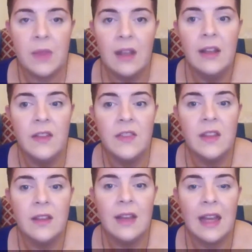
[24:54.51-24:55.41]
I learned
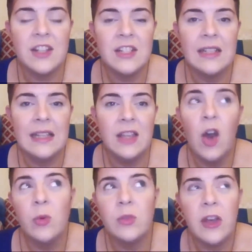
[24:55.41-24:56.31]
that actually the
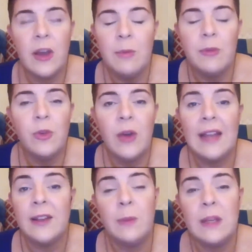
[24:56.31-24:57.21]
whole time
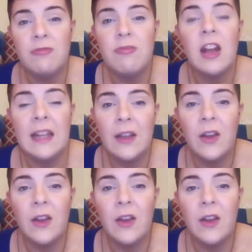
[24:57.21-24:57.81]
beforehand I'd been running